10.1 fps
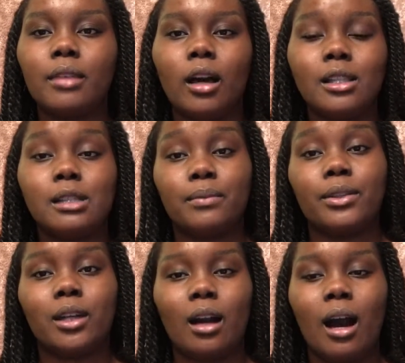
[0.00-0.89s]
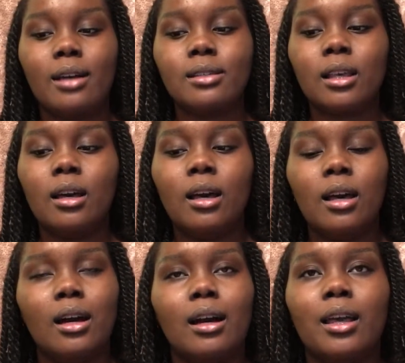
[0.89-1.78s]
all split the cost.
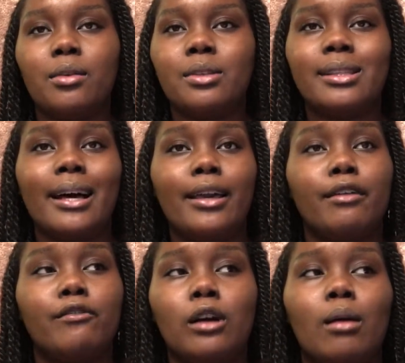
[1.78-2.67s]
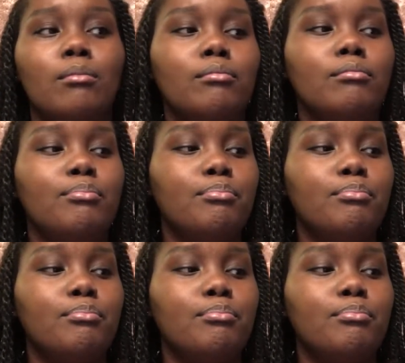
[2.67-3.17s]
He was like, from